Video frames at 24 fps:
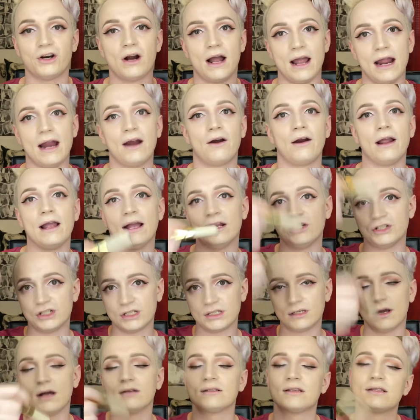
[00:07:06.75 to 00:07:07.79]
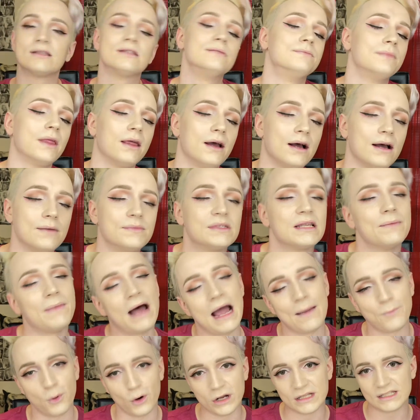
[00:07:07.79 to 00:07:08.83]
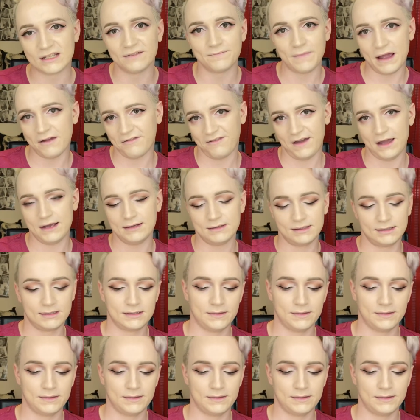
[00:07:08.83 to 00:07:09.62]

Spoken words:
area and just also some high points of my face.